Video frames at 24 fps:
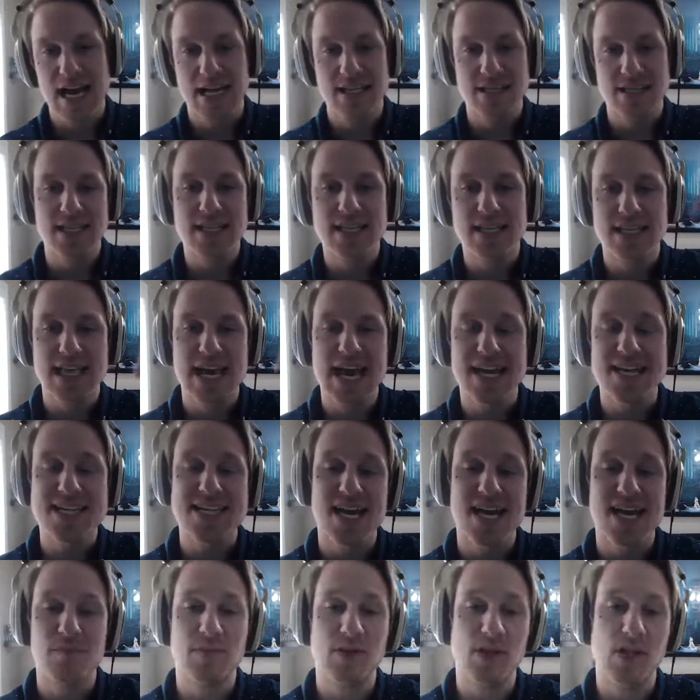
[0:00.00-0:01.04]
linked that
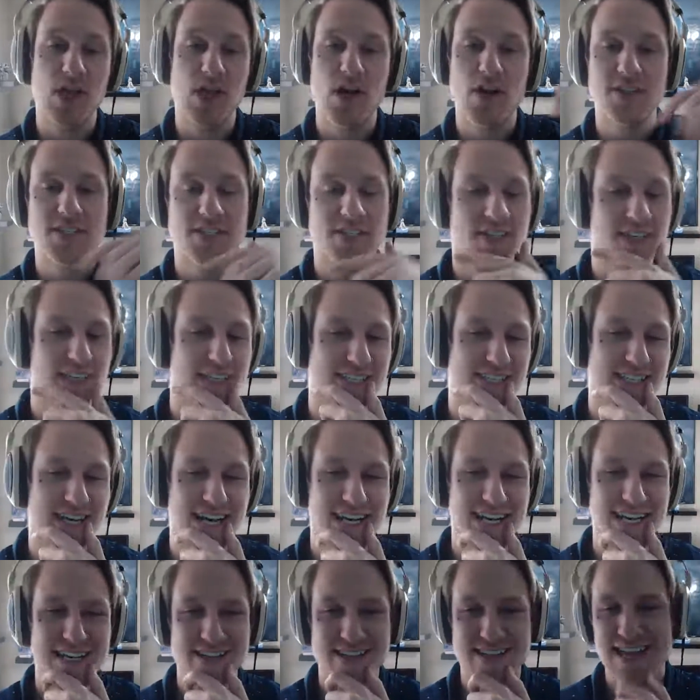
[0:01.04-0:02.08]
down below so you can check
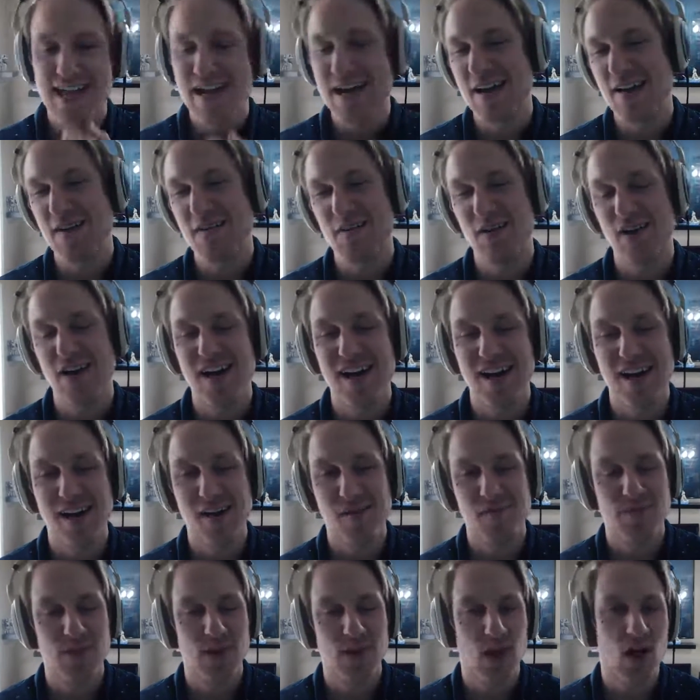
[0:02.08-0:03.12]
out that
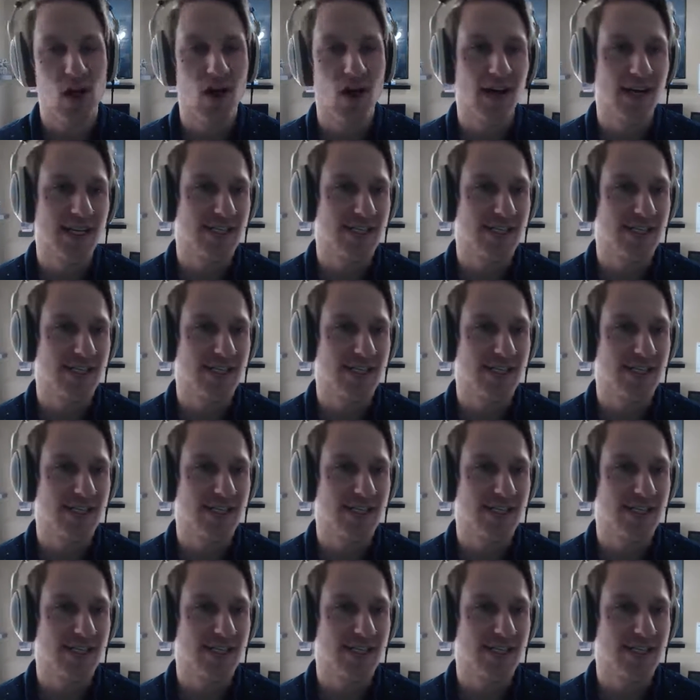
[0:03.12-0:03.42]
blog.